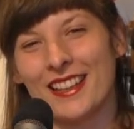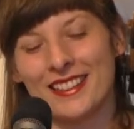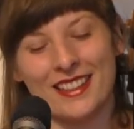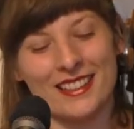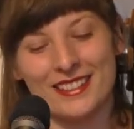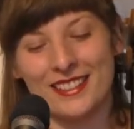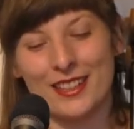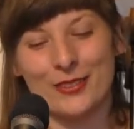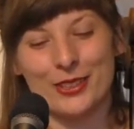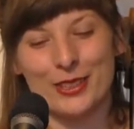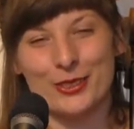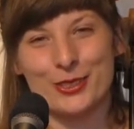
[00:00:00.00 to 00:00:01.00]
let's have a
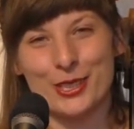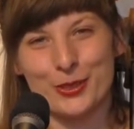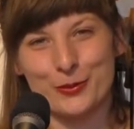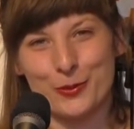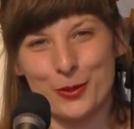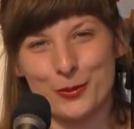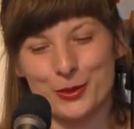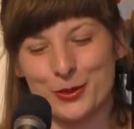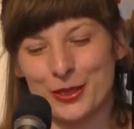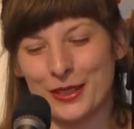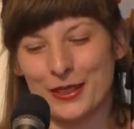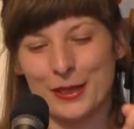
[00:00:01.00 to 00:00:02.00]
little cello moment
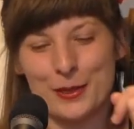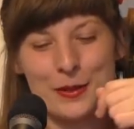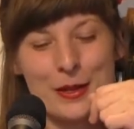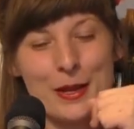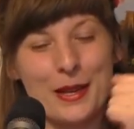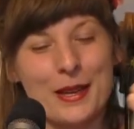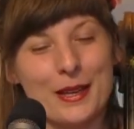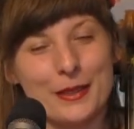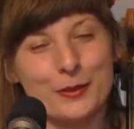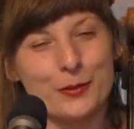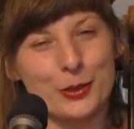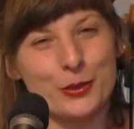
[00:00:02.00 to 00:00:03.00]
together here.
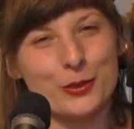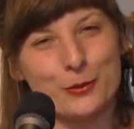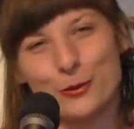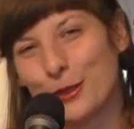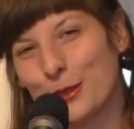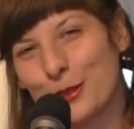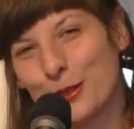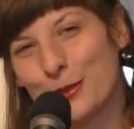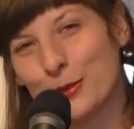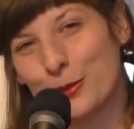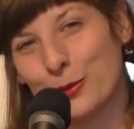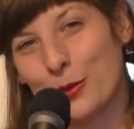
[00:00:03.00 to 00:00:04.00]
It's much fun
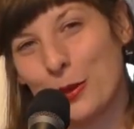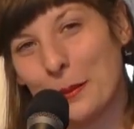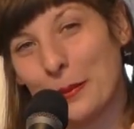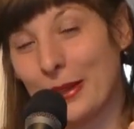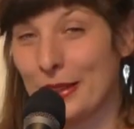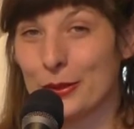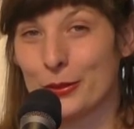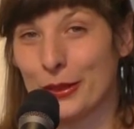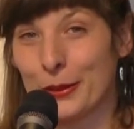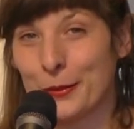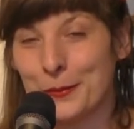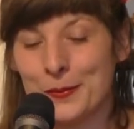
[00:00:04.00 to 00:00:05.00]
to play
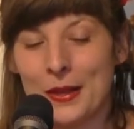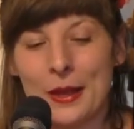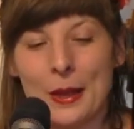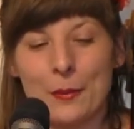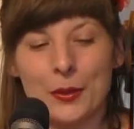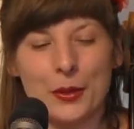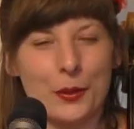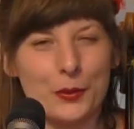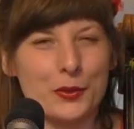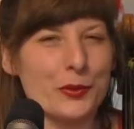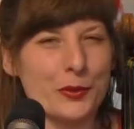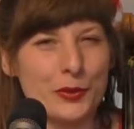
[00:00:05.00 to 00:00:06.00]
together. But I
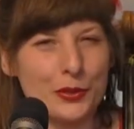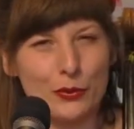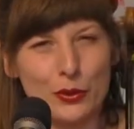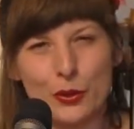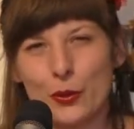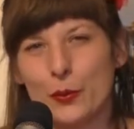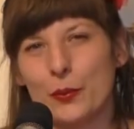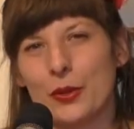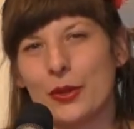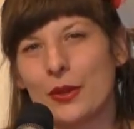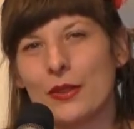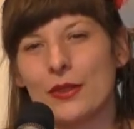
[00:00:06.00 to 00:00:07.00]
also do this video
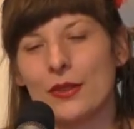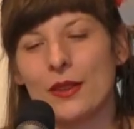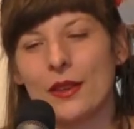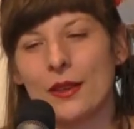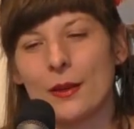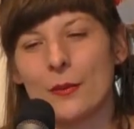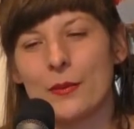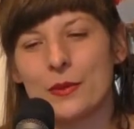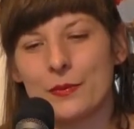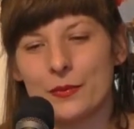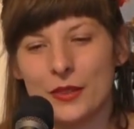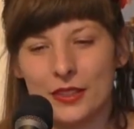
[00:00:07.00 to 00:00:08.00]
because there
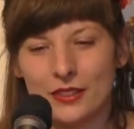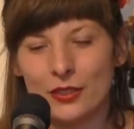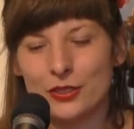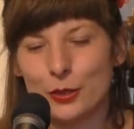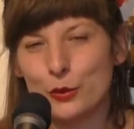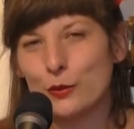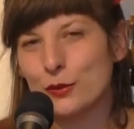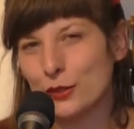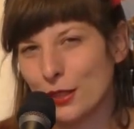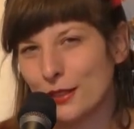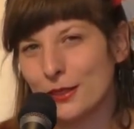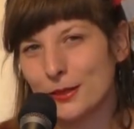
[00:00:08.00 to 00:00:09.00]
is a lot of
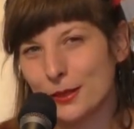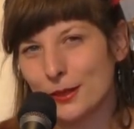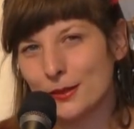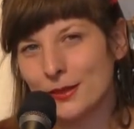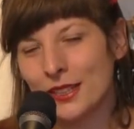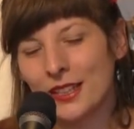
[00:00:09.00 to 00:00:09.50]
studies done